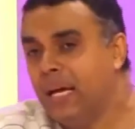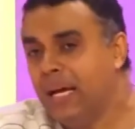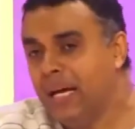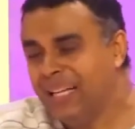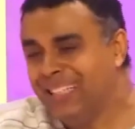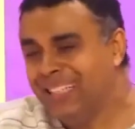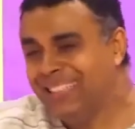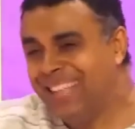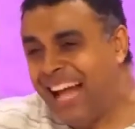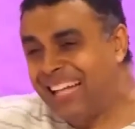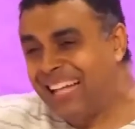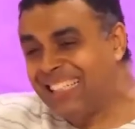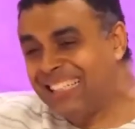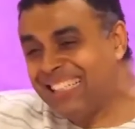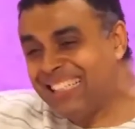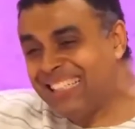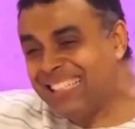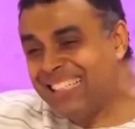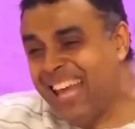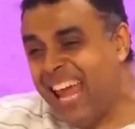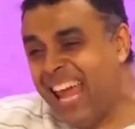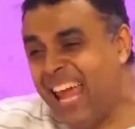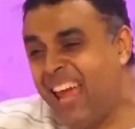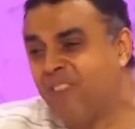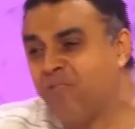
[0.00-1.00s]
that
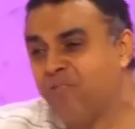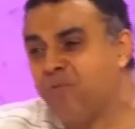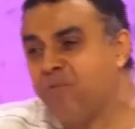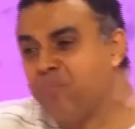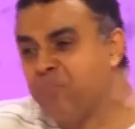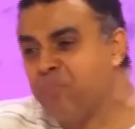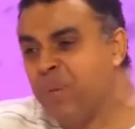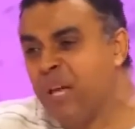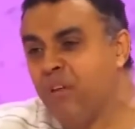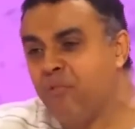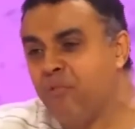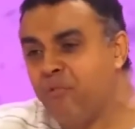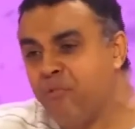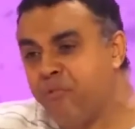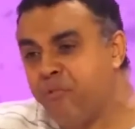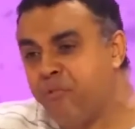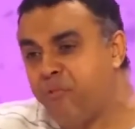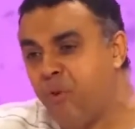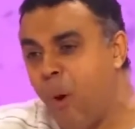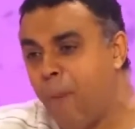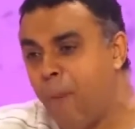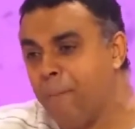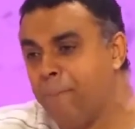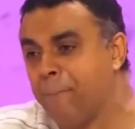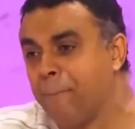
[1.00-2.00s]
saved me
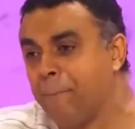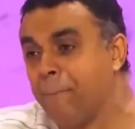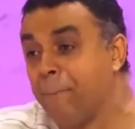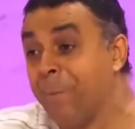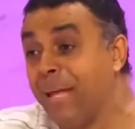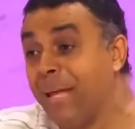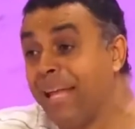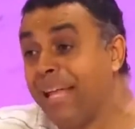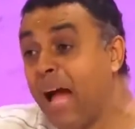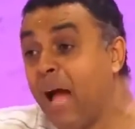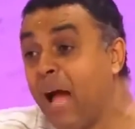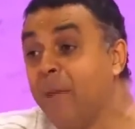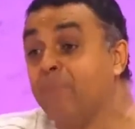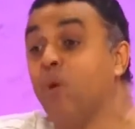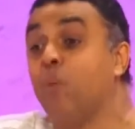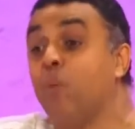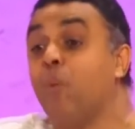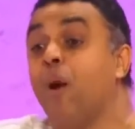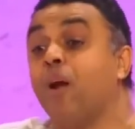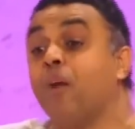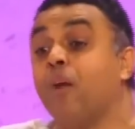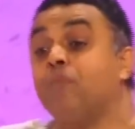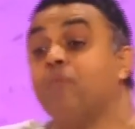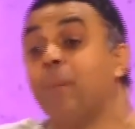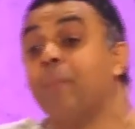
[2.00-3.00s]
from becoming
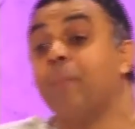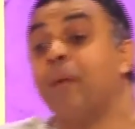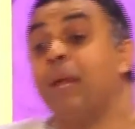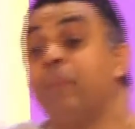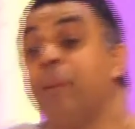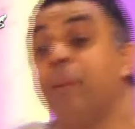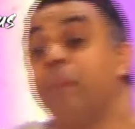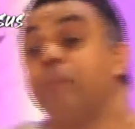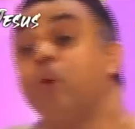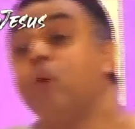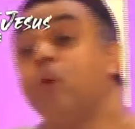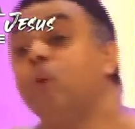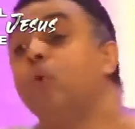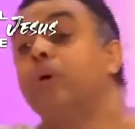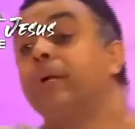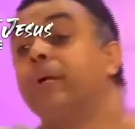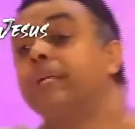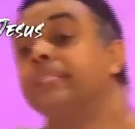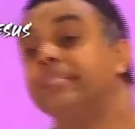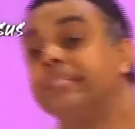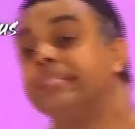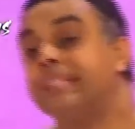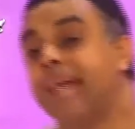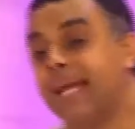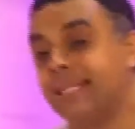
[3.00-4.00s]
one of the many people who
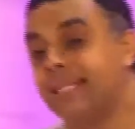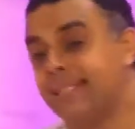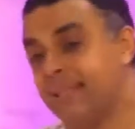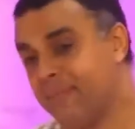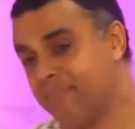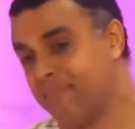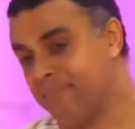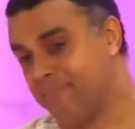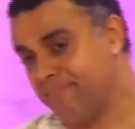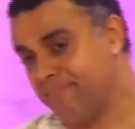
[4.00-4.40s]
criticize him.